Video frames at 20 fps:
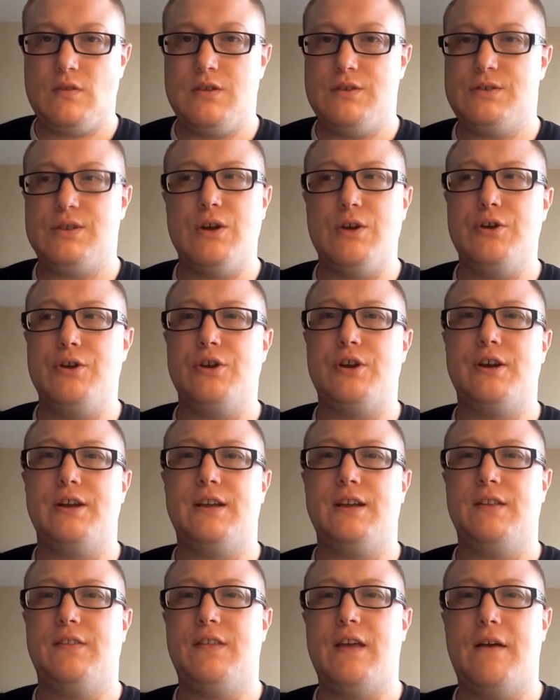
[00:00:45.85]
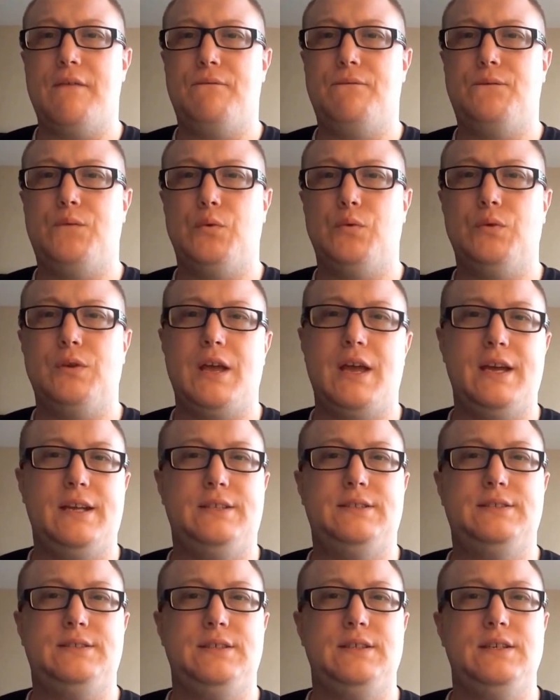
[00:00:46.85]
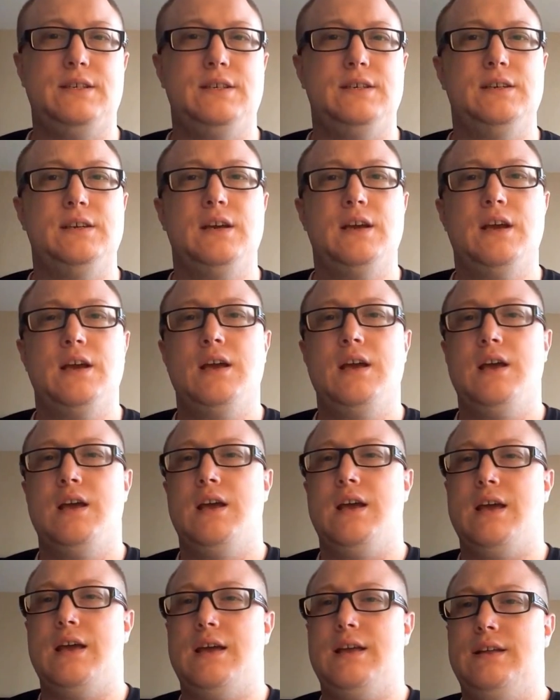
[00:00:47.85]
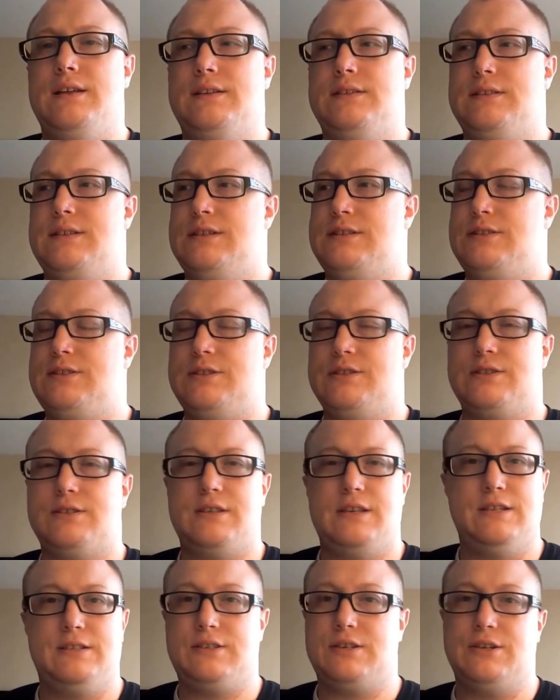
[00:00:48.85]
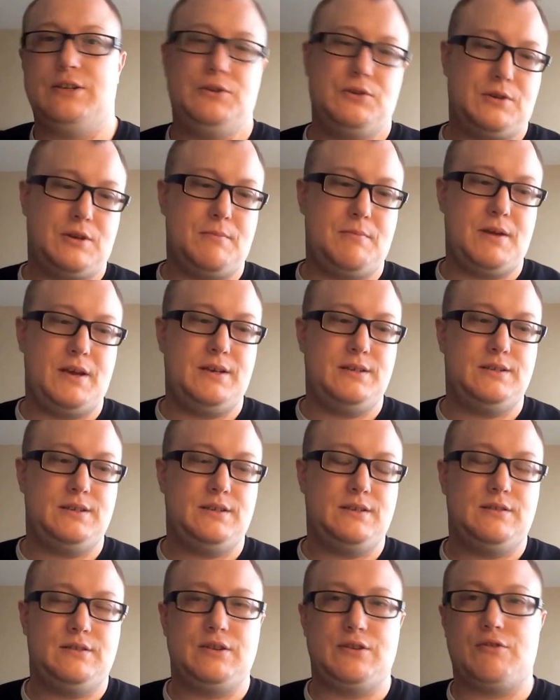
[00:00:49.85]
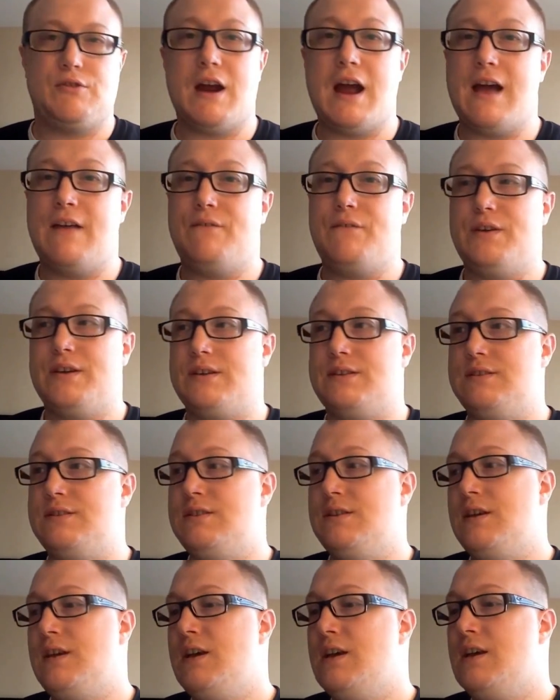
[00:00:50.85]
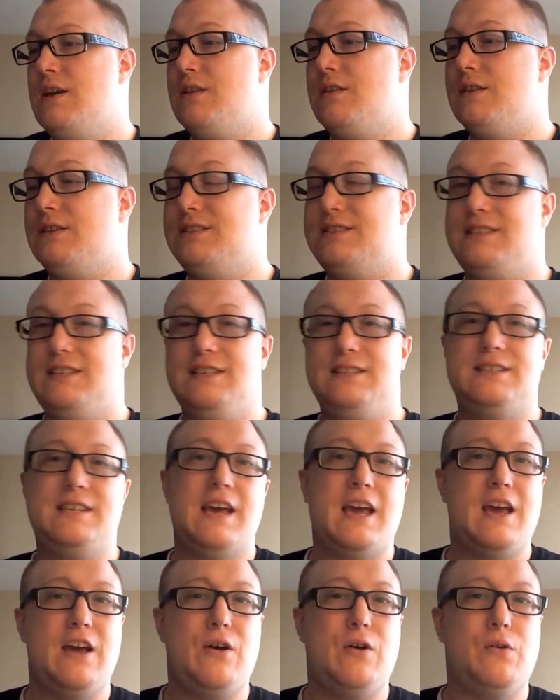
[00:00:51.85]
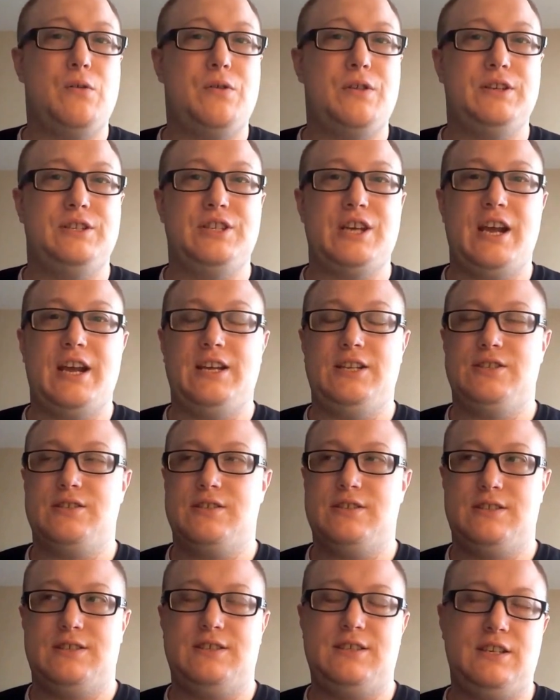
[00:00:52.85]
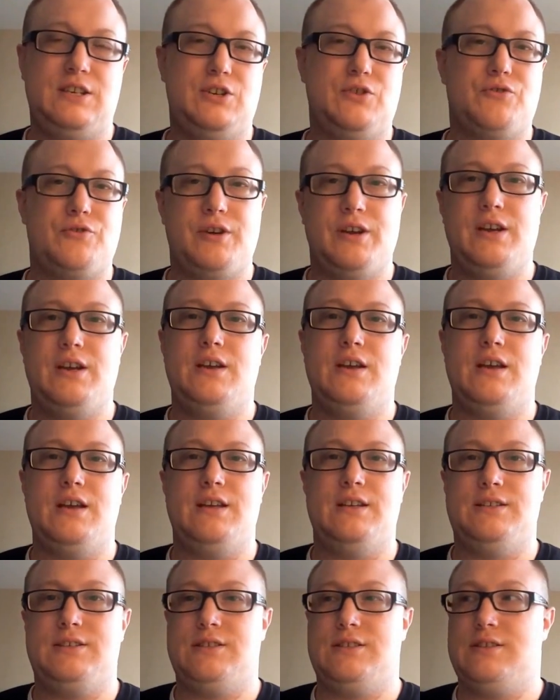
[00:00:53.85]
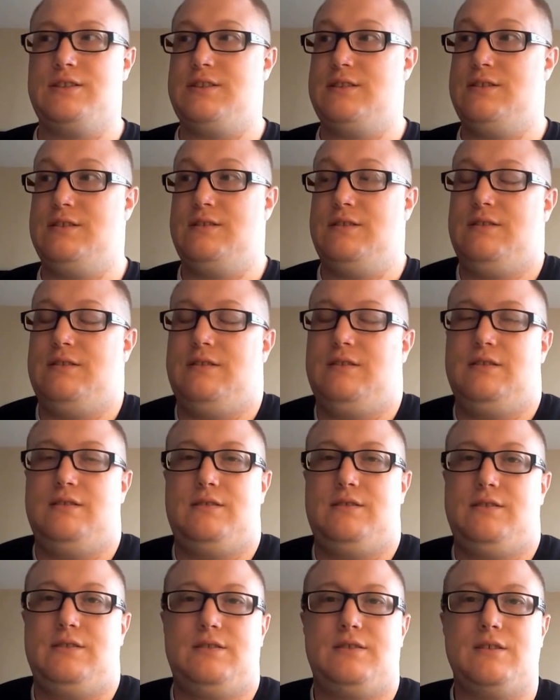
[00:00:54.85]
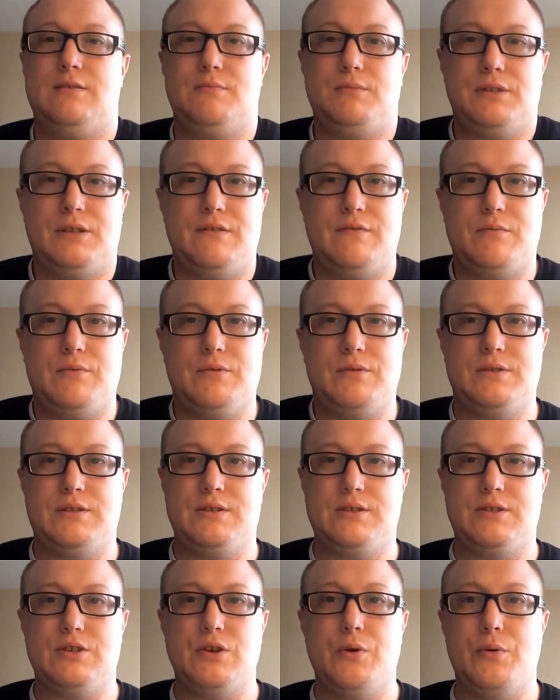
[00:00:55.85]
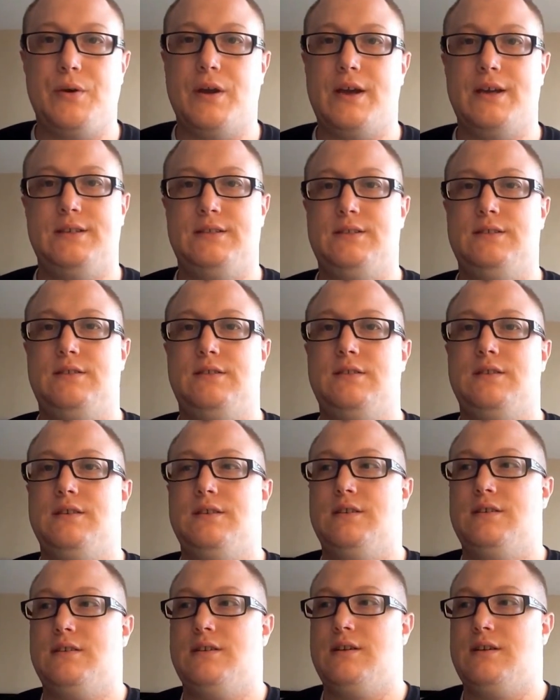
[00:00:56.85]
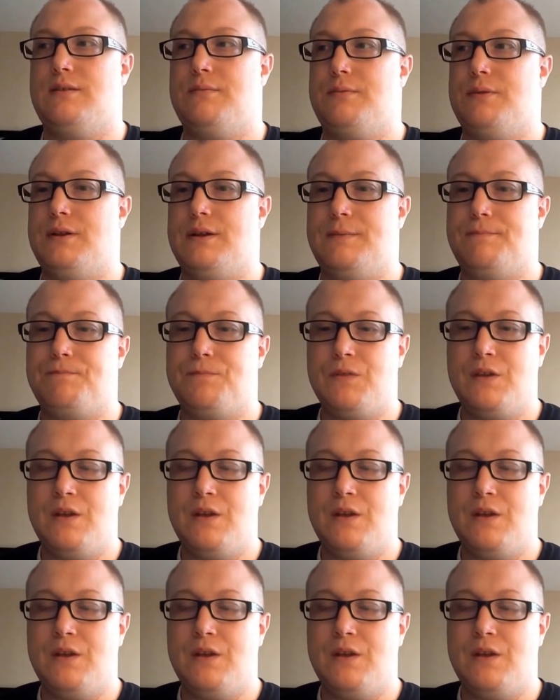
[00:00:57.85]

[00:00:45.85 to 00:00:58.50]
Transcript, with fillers: So you're going to get that full HD and it's just it's going to look amazing. The graphics, the detail, the change of the scenery, it's it's just unbelievable. It's so nice to uh, play.